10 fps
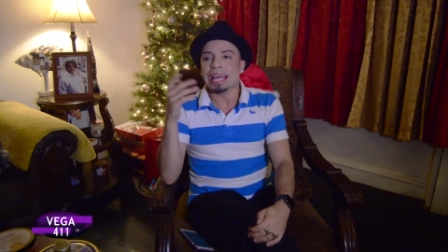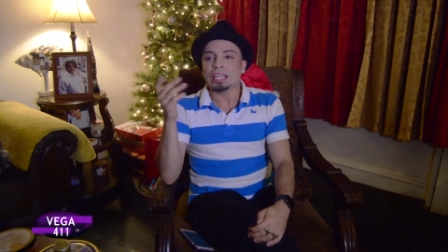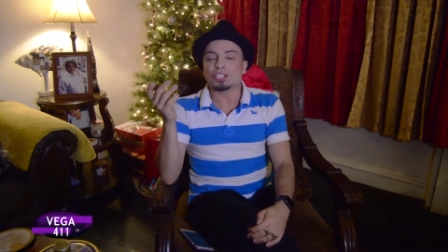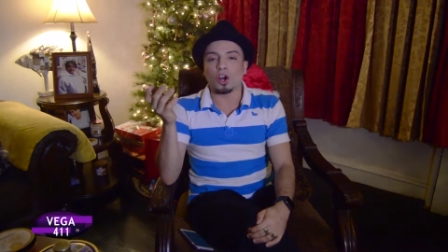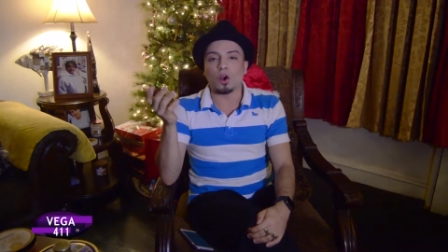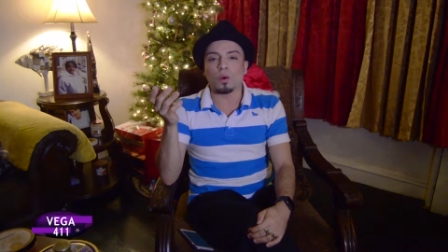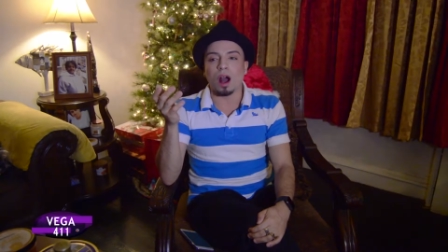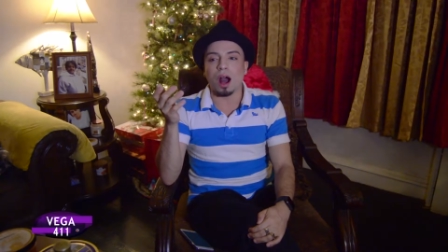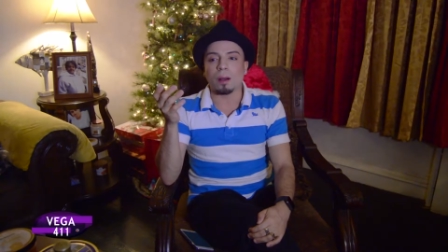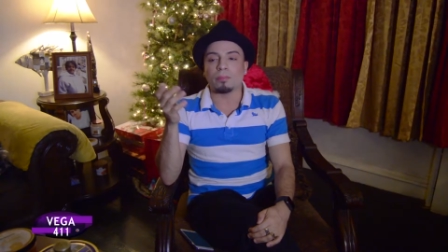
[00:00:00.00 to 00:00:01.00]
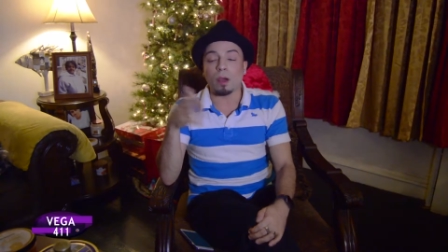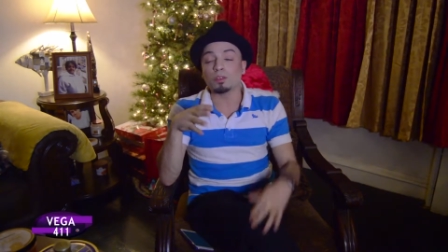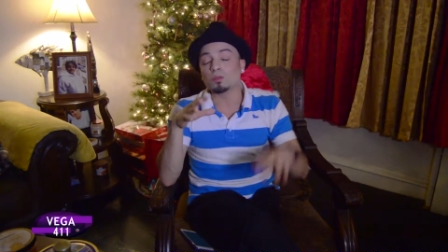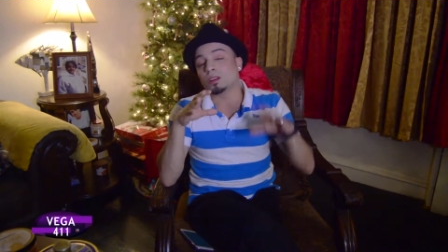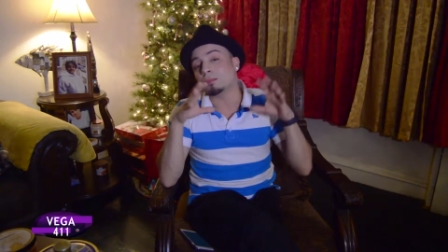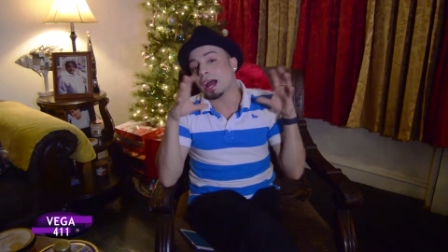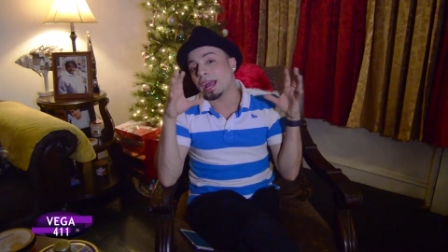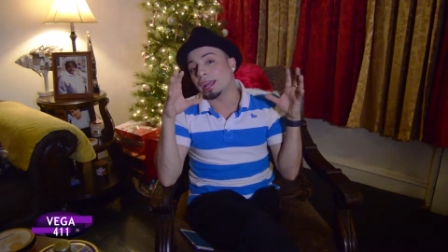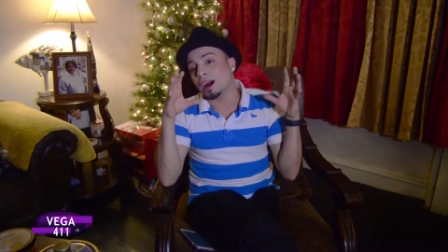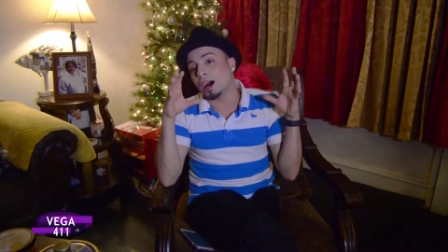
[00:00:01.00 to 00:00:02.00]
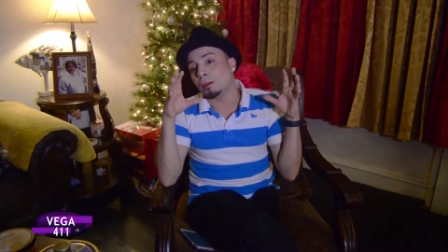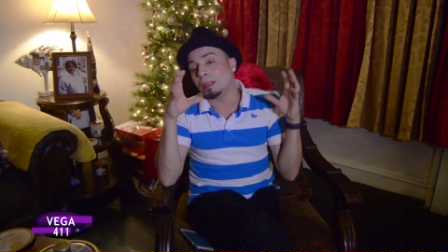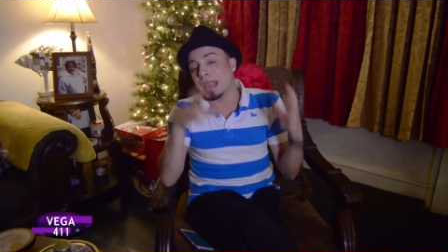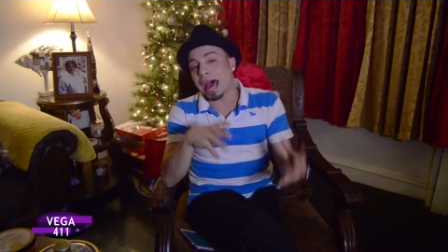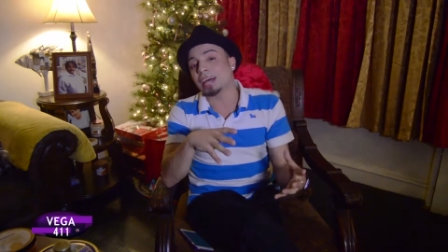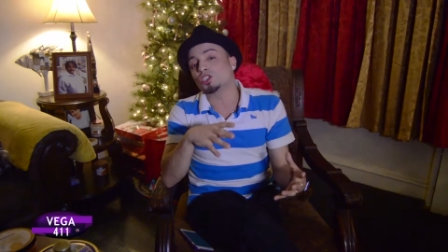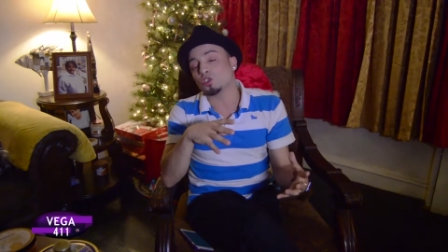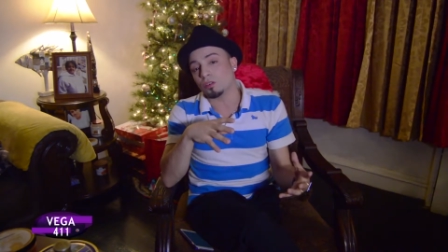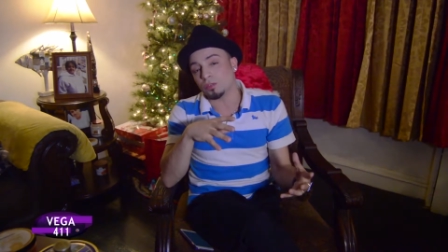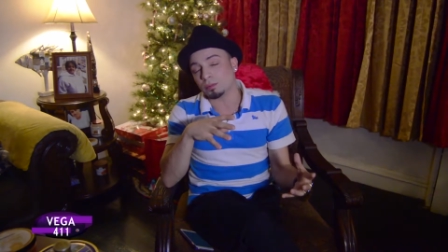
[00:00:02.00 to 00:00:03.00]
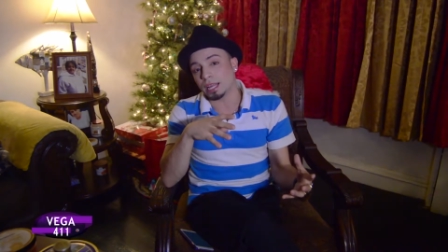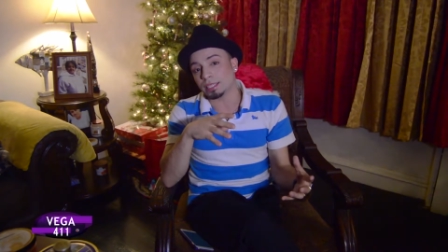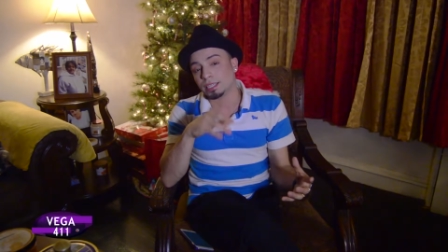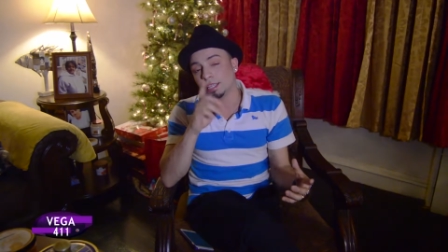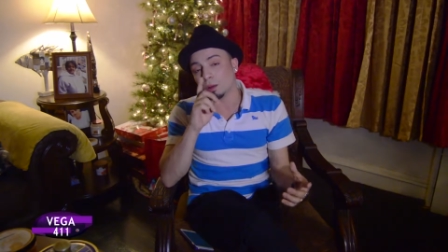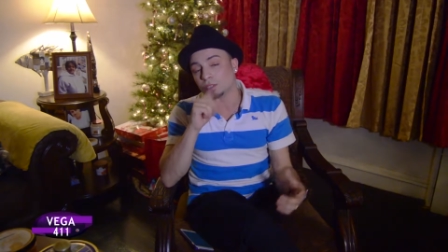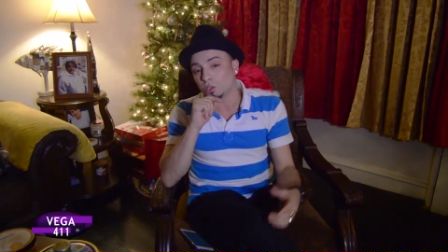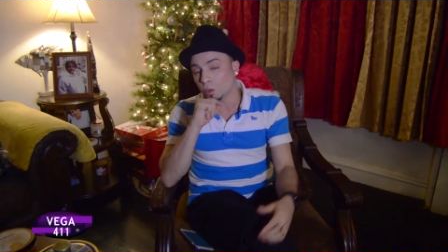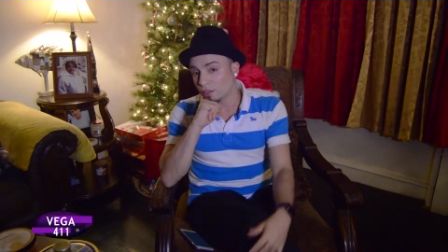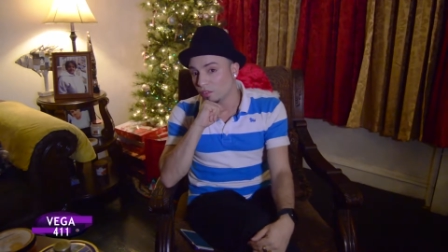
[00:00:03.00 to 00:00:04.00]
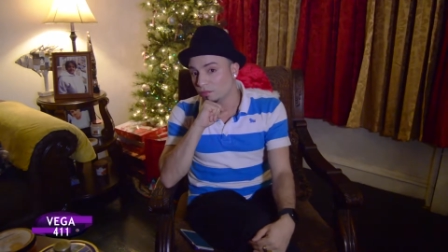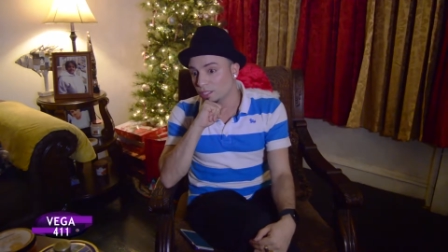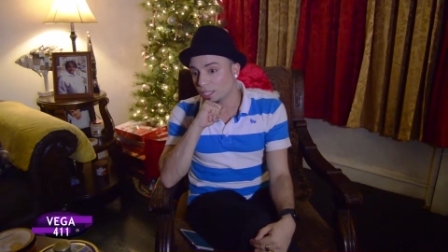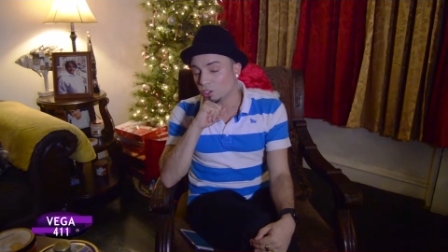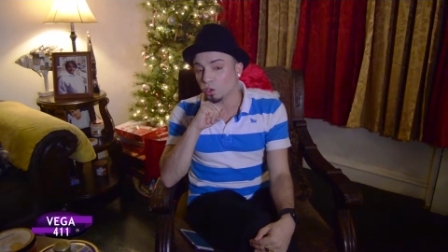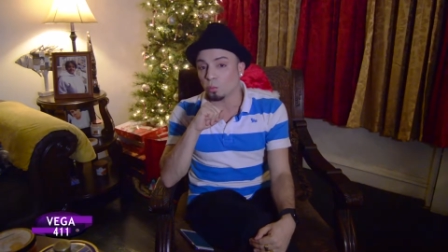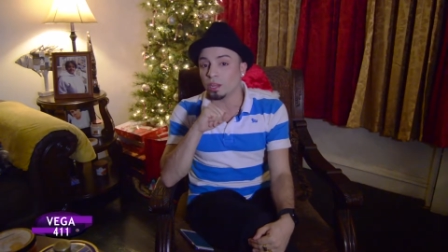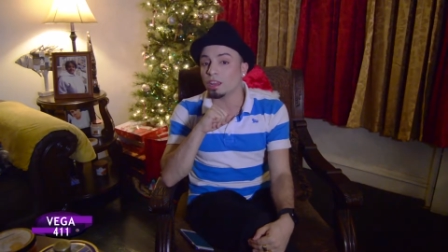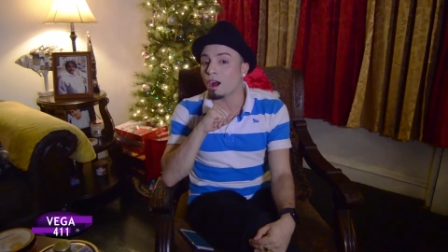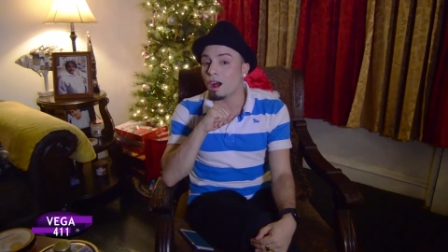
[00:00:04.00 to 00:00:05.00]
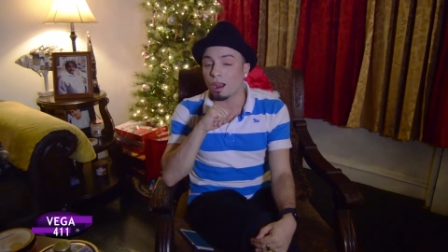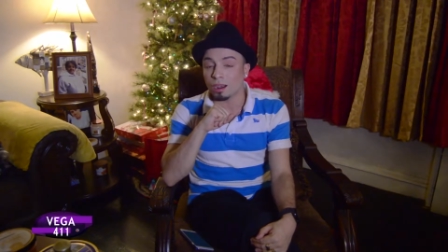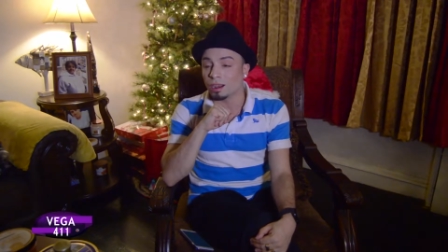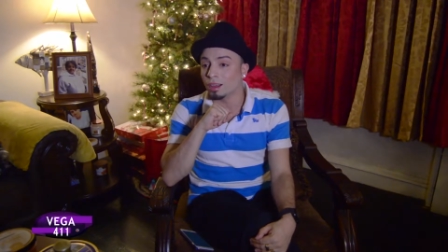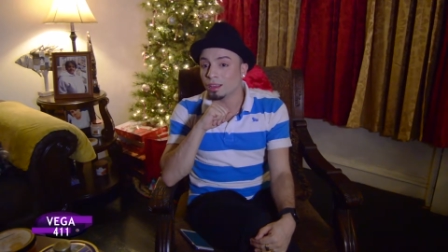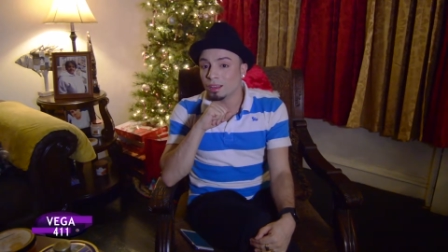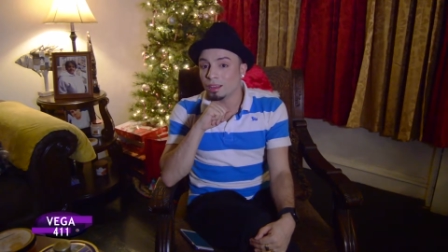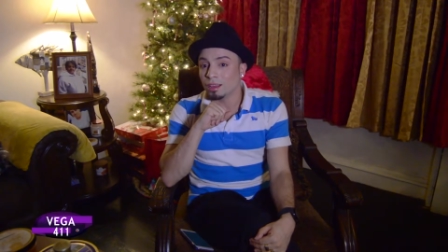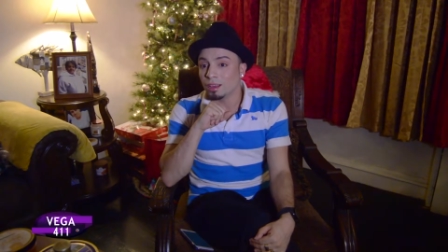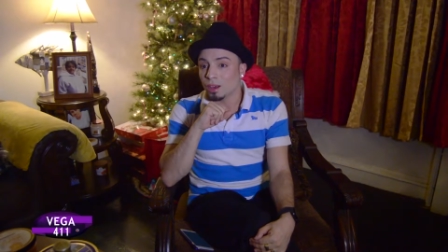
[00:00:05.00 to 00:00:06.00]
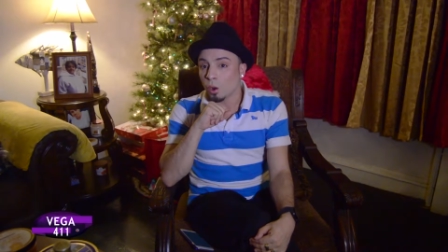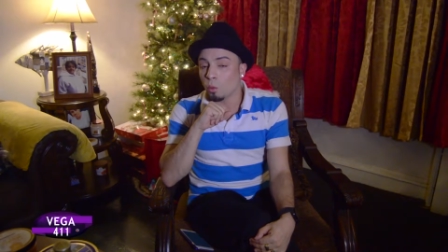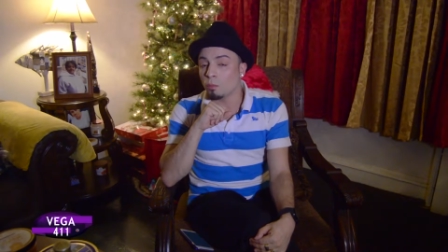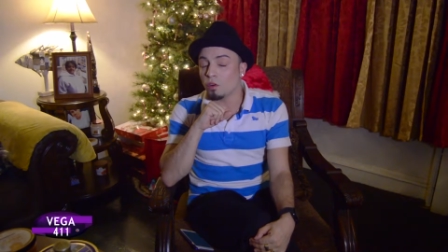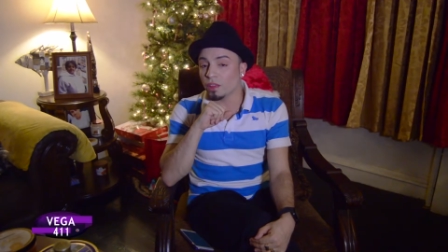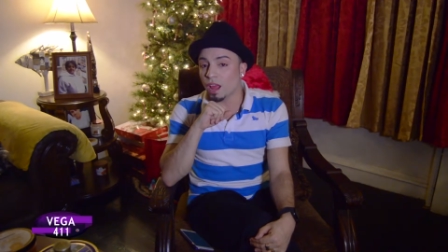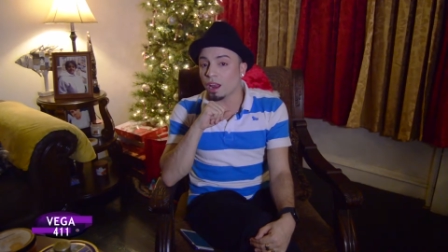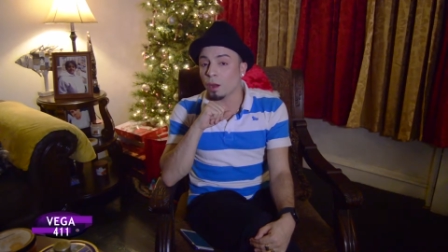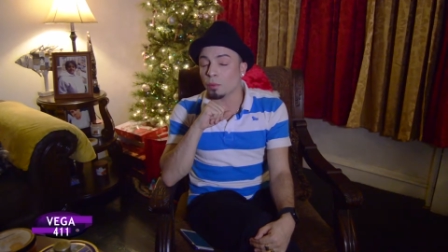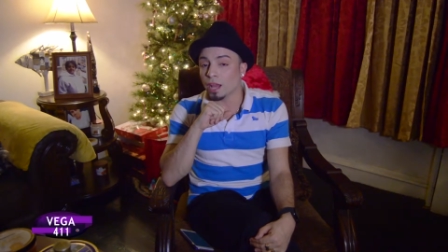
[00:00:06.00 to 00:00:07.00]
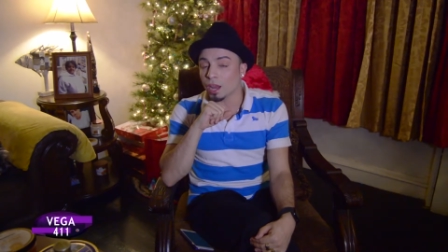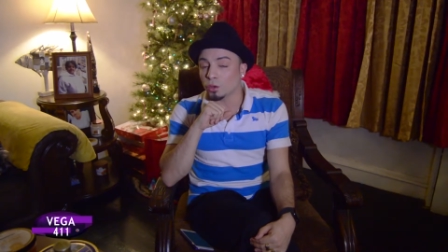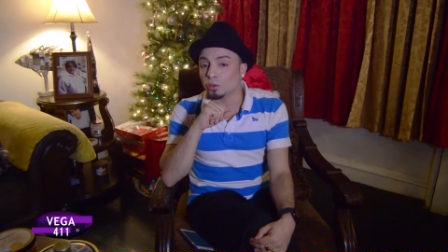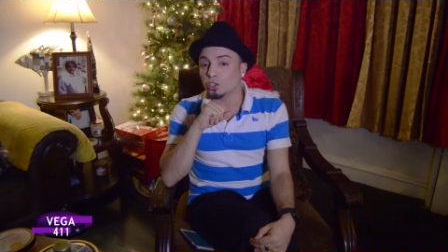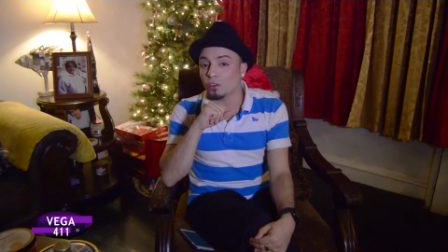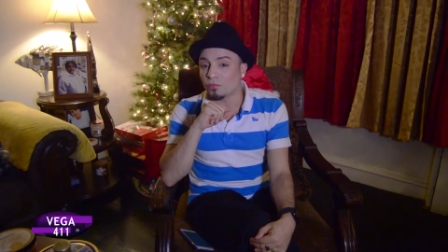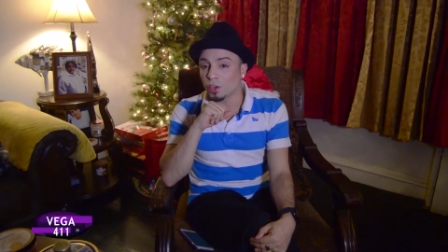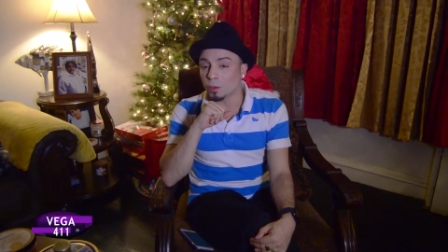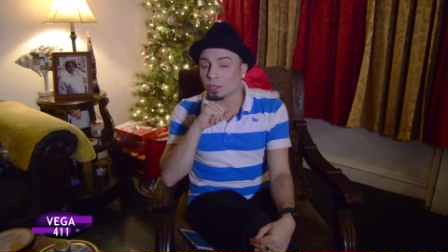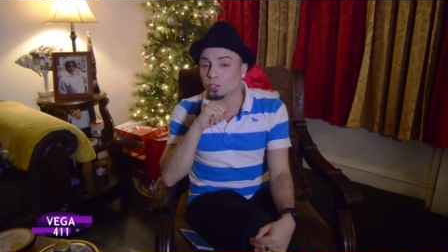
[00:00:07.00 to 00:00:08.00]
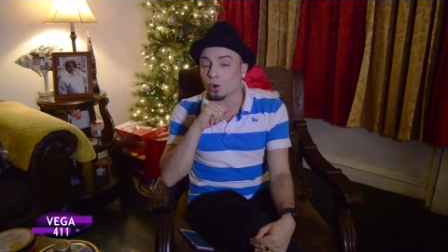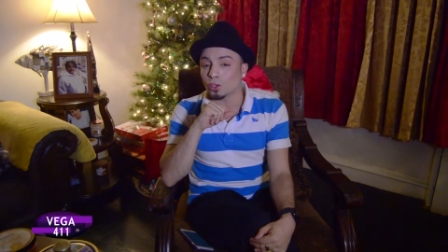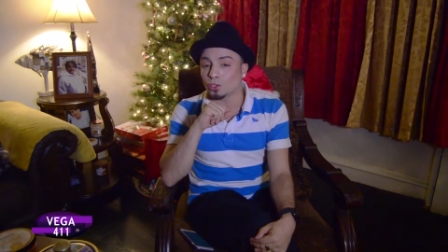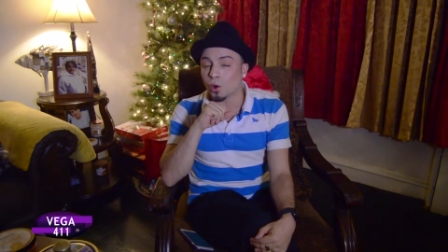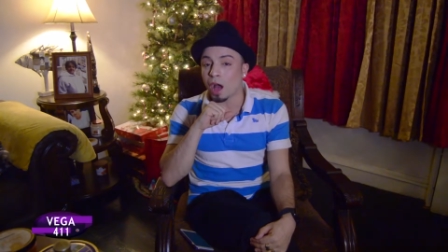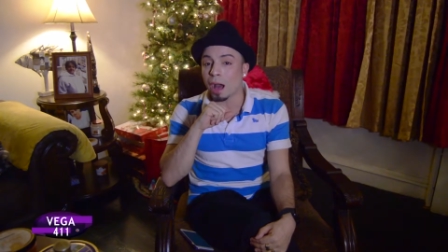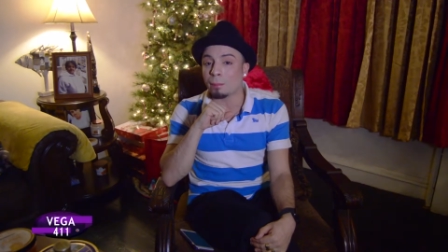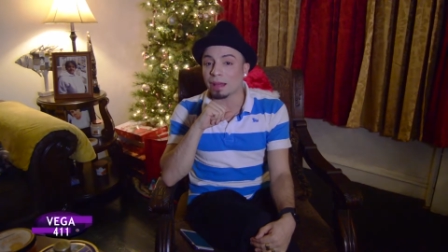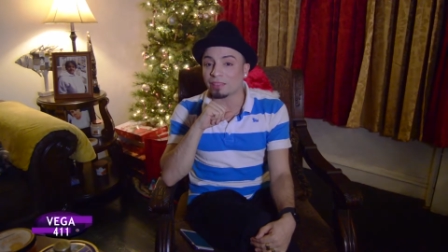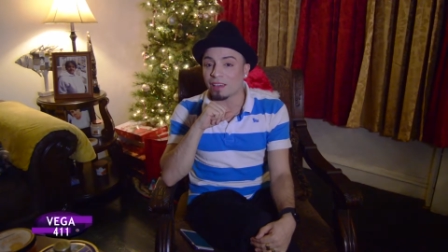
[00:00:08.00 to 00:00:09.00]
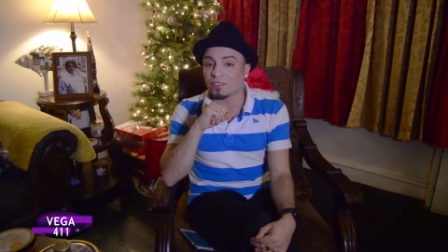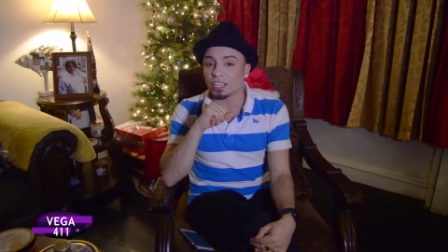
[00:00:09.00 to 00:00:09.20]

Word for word: So um, that was one of my um, last short films that I did. And that was in 2015. So we are we're moving on up. We got a new short film, and it's called So How About That